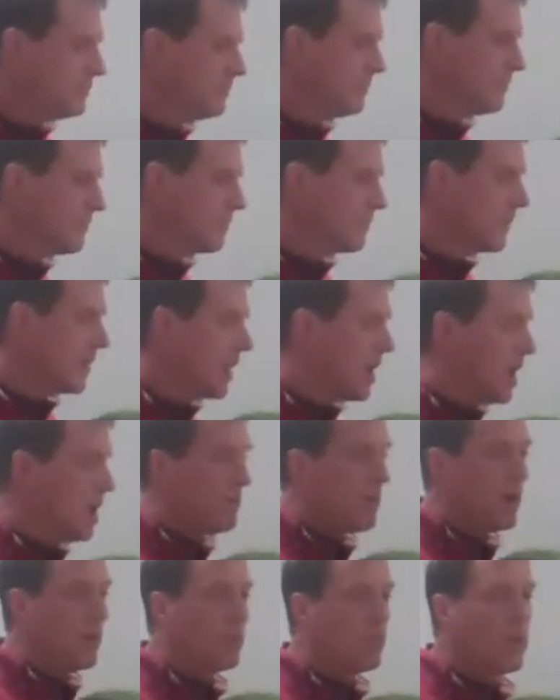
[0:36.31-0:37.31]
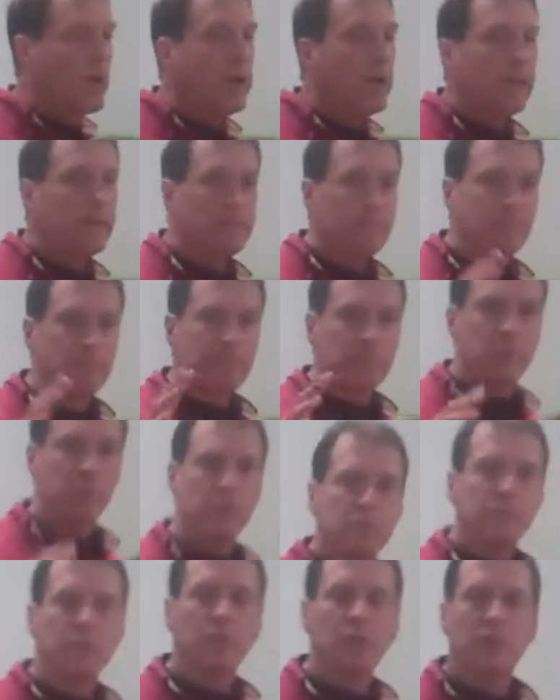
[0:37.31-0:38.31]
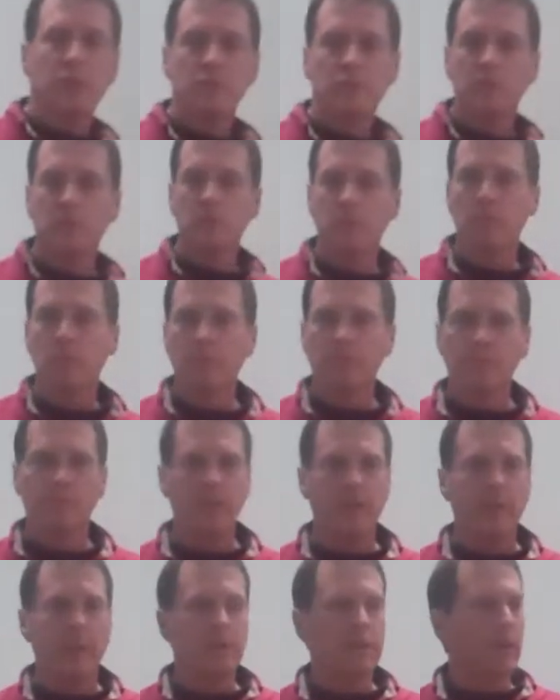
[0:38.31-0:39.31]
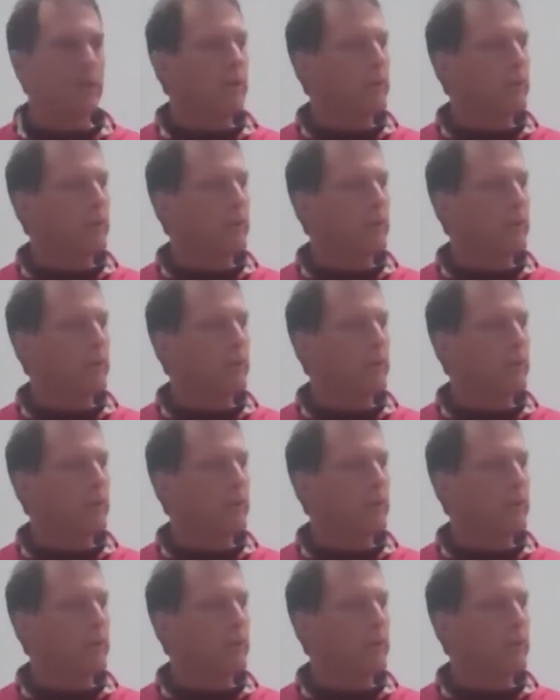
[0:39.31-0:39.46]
And by the way, just for those of you that